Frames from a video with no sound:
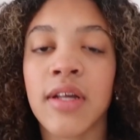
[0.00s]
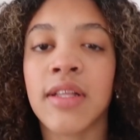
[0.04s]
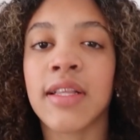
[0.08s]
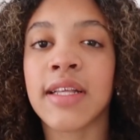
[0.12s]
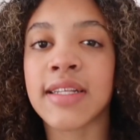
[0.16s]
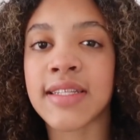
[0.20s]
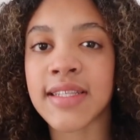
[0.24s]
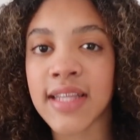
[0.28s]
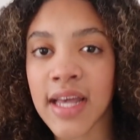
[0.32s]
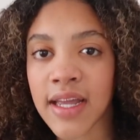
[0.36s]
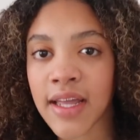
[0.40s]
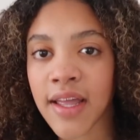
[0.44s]

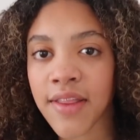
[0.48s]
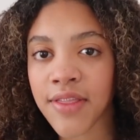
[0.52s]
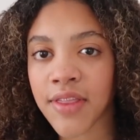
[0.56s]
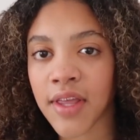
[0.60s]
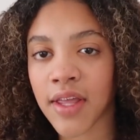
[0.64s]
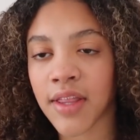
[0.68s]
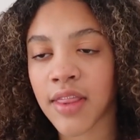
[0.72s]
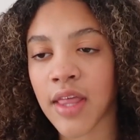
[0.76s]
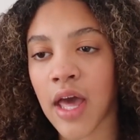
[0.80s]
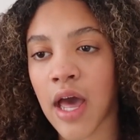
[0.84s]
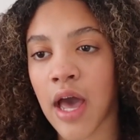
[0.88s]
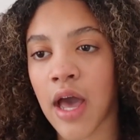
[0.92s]
The second
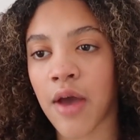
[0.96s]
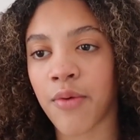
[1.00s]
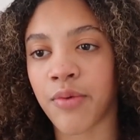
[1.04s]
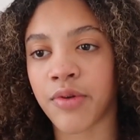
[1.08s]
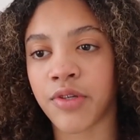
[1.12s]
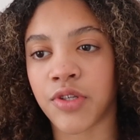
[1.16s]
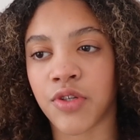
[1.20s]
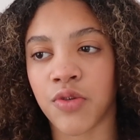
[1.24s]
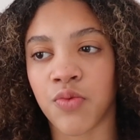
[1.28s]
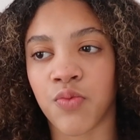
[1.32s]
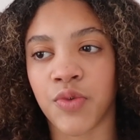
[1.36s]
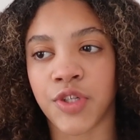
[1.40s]
thing that I
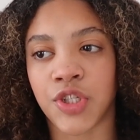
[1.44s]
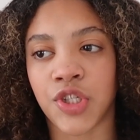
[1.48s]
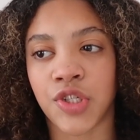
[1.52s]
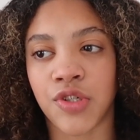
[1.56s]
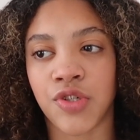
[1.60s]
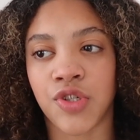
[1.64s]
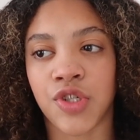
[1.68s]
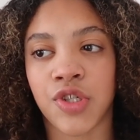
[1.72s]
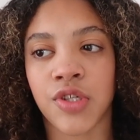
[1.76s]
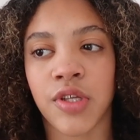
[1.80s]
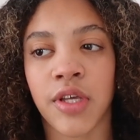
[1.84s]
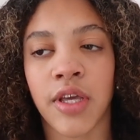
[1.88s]
will do, which
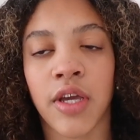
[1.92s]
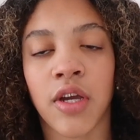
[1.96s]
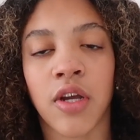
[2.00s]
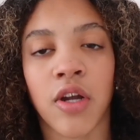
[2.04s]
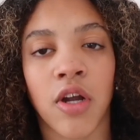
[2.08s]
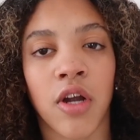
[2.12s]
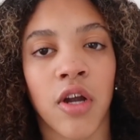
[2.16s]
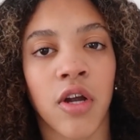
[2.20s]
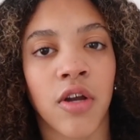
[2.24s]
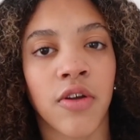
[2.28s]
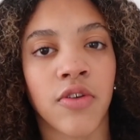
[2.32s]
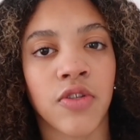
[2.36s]
usually
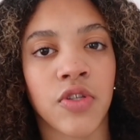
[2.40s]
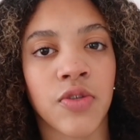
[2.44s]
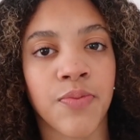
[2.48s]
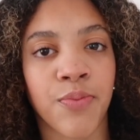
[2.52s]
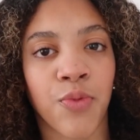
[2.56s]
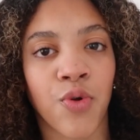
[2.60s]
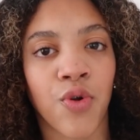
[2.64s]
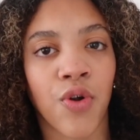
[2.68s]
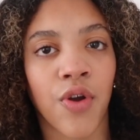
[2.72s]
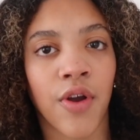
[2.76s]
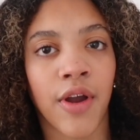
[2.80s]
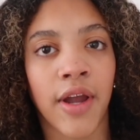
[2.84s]
occurs
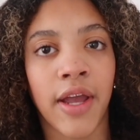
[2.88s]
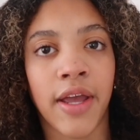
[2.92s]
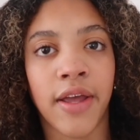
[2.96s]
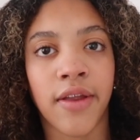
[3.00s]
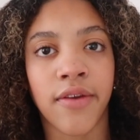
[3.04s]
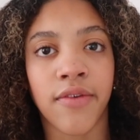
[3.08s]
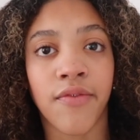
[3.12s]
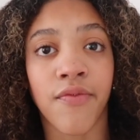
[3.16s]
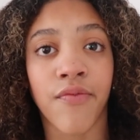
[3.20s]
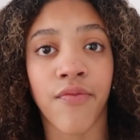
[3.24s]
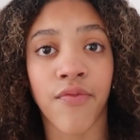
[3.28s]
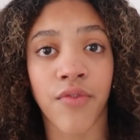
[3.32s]
more
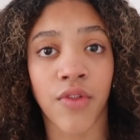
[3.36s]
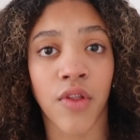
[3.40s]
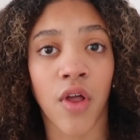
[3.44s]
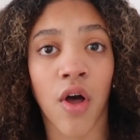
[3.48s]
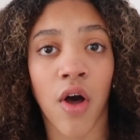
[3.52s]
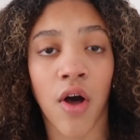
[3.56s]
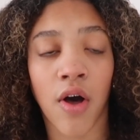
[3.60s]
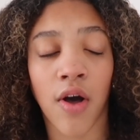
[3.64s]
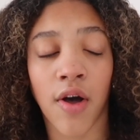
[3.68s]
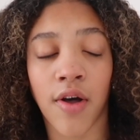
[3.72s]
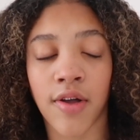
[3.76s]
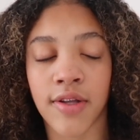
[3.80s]
in
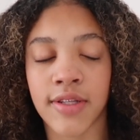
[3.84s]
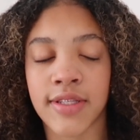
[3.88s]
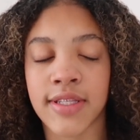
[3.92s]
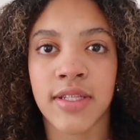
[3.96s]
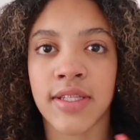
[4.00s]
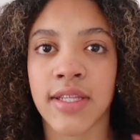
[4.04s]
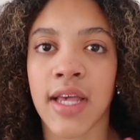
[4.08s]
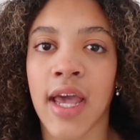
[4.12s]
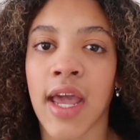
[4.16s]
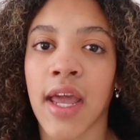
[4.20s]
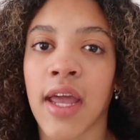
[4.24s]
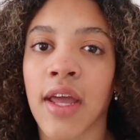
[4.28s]
vlogs,
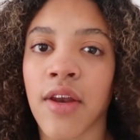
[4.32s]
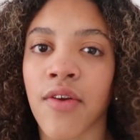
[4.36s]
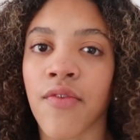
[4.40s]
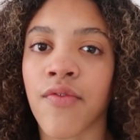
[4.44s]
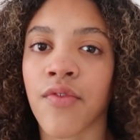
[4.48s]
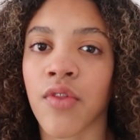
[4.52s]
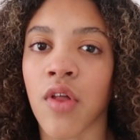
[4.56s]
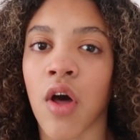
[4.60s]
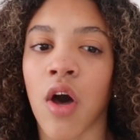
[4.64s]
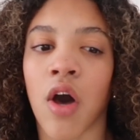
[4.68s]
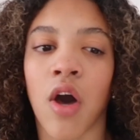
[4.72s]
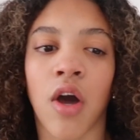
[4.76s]
say in a
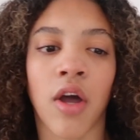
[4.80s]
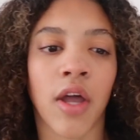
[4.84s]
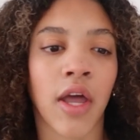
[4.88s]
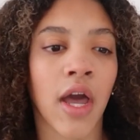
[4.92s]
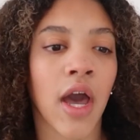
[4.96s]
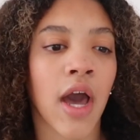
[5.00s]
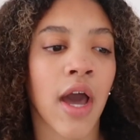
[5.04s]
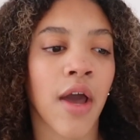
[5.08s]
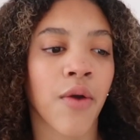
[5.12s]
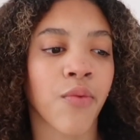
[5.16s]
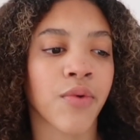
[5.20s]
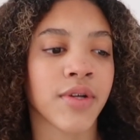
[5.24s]
vlog
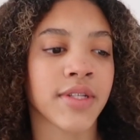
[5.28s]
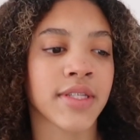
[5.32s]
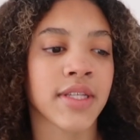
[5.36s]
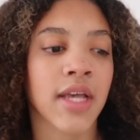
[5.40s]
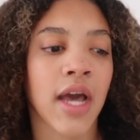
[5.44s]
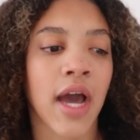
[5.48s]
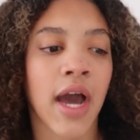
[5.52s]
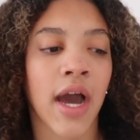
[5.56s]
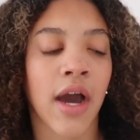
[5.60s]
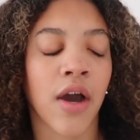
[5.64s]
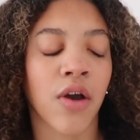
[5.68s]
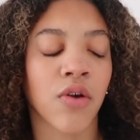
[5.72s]
I
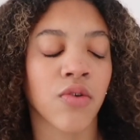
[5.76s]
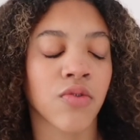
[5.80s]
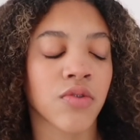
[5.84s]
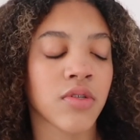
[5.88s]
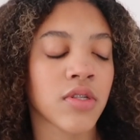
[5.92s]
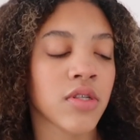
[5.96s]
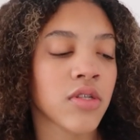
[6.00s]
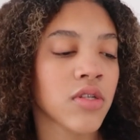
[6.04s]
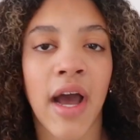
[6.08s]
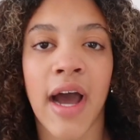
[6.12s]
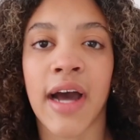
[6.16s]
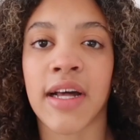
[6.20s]
was
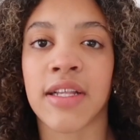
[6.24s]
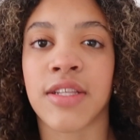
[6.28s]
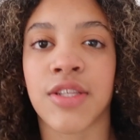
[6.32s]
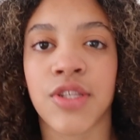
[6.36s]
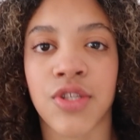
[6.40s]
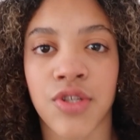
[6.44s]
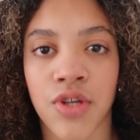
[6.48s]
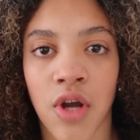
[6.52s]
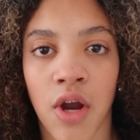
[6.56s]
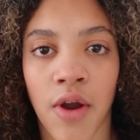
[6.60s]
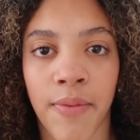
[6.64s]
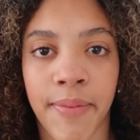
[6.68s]
out at
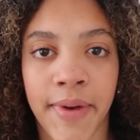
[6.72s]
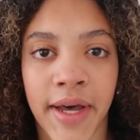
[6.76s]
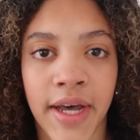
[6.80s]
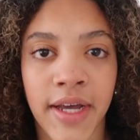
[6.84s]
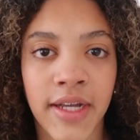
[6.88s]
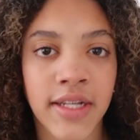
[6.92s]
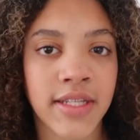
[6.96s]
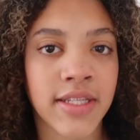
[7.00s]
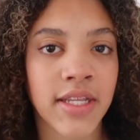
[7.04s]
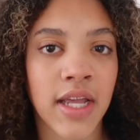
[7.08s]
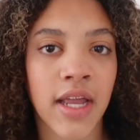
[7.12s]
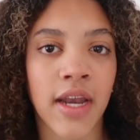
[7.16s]

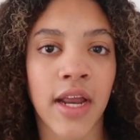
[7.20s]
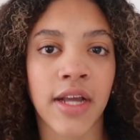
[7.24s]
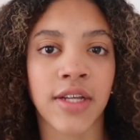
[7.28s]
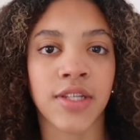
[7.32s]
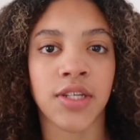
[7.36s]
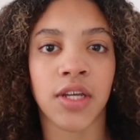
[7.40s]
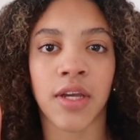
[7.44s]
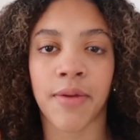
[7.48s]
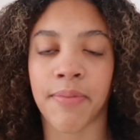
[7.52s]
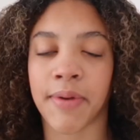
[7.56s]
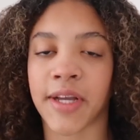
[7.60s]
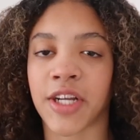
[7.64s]
Starbucks and I
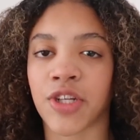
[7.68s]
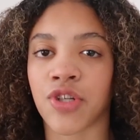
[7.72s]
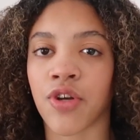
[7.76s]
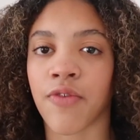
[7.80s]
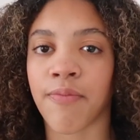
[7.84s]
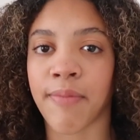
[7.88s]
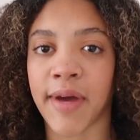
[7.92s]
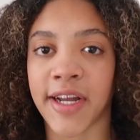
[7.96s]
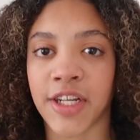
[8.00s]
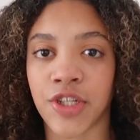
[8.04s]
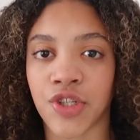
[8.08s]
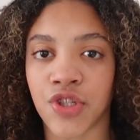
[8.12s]
took a picture
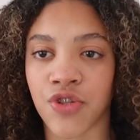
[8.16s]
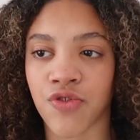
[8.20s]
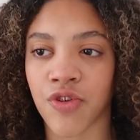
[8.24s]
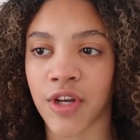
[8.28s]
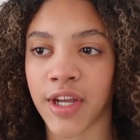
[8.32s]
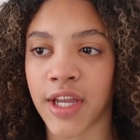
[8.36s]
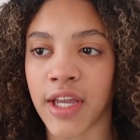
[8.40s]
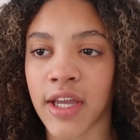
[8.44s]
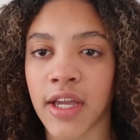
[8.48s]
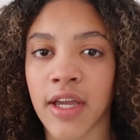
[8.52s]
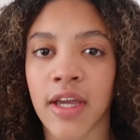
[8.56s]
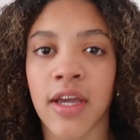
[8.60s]
of my
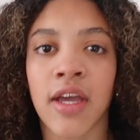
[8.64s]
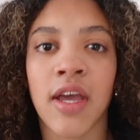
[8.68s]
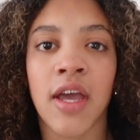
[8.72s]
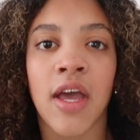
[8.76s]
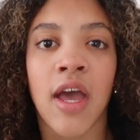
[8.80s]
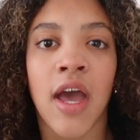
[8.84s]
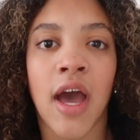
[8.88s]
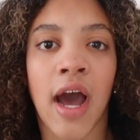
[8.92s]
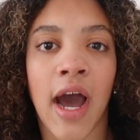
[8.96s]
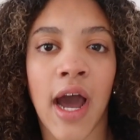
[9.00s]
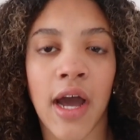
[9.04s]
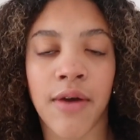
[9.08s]
drink,
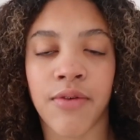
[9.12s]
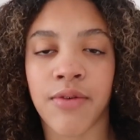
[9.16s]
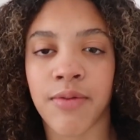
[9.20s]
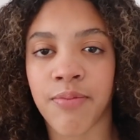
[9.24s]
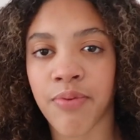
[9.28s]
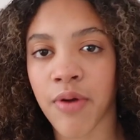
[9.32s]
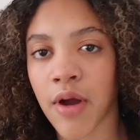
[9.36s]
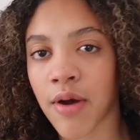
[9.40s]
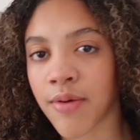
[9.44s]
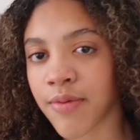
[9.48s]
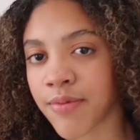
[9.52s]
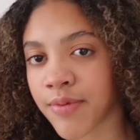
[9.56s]
I
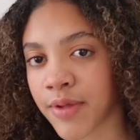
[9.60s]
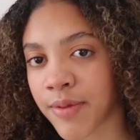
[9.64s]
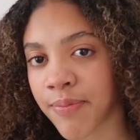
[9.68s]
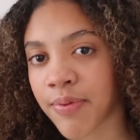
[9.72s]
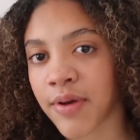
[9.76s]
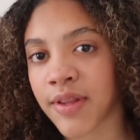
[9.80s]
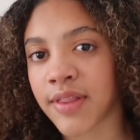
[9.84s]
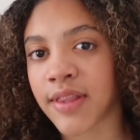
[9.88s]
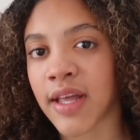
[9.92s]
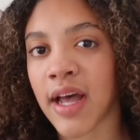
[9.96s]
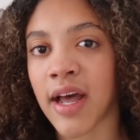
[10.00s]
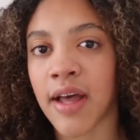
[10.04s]
would probably
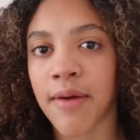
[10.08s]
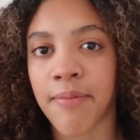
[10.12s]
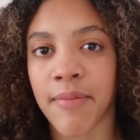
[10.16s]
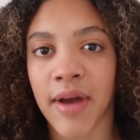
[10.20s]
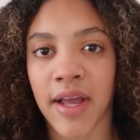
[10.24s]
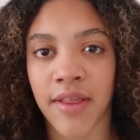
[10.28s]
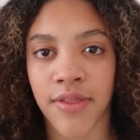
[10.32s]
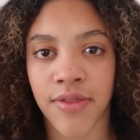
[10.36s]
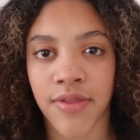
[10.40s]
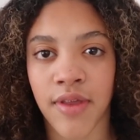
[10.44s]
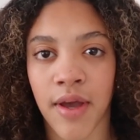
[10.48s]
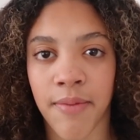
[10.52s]
put that in
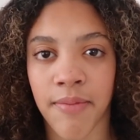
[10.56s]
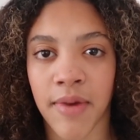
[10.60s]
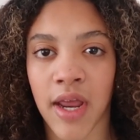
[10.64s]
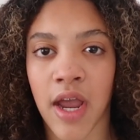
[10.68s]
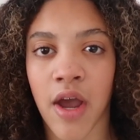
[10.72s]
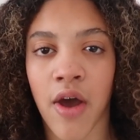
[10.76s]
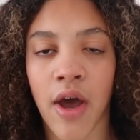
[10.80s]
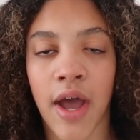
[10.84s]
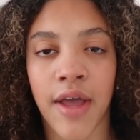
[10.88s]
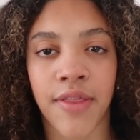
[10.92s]
my thumbnail.